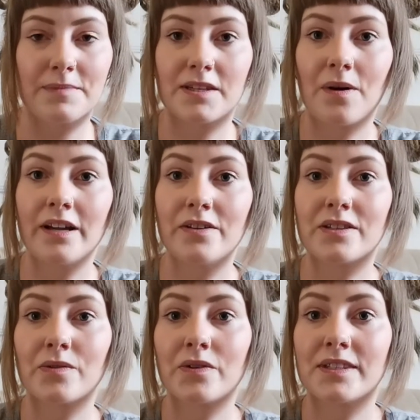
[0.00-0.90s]
So I use
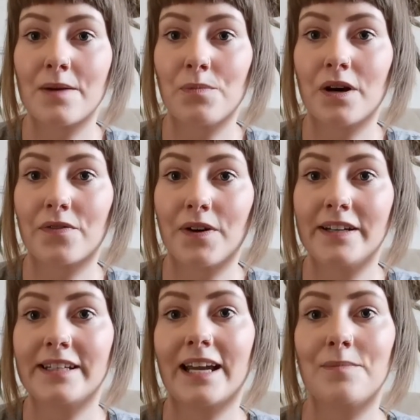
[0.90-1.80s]
sort of scent work
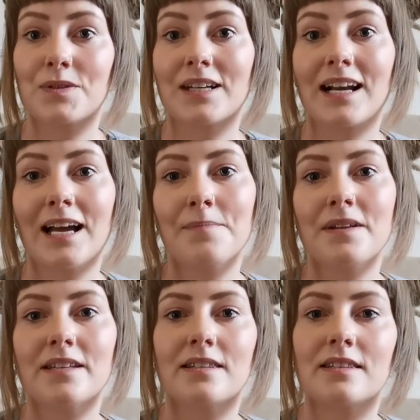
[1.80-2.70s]
find it games. The clam
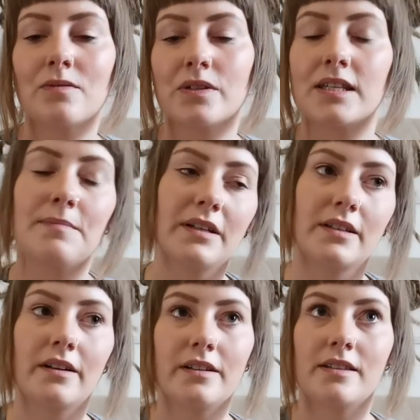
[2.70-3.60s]
is sort of similar to
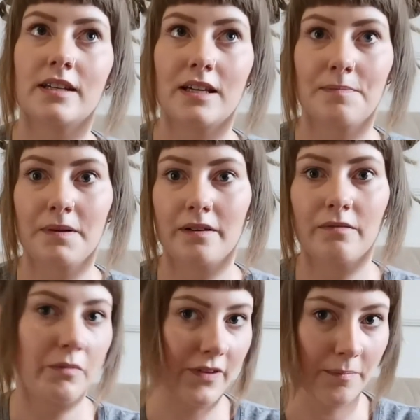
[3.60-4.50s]
hide and seek but
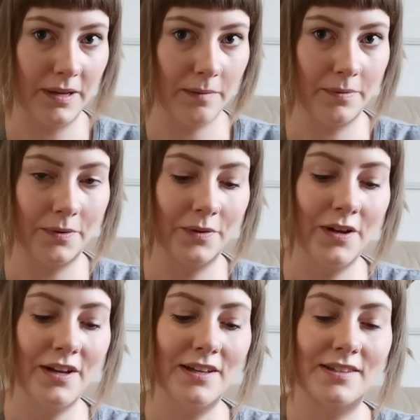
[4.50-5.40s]
without people.
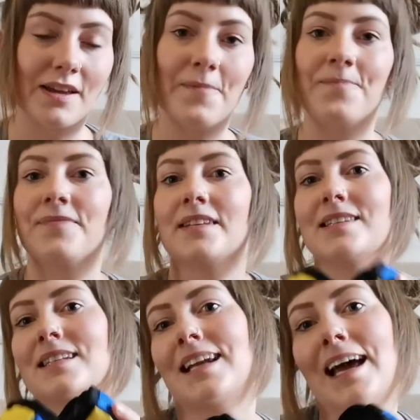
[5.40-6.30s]
So
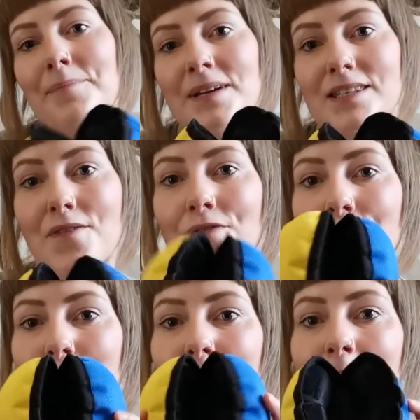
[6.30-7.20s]
this is clam. It's a
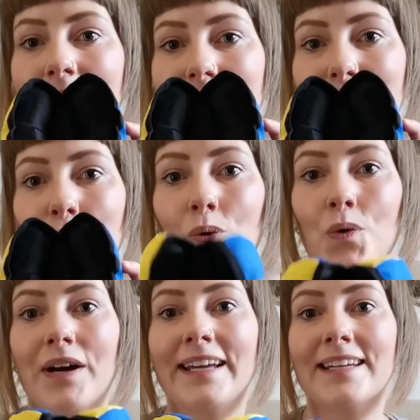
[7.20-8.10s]
food-based
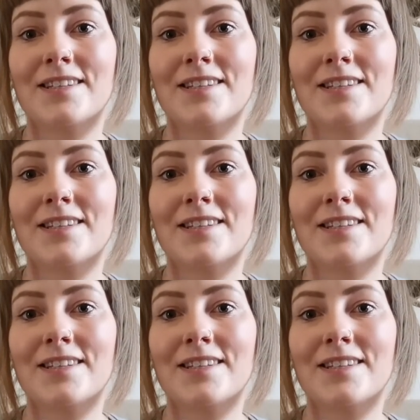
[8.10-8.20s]
toy.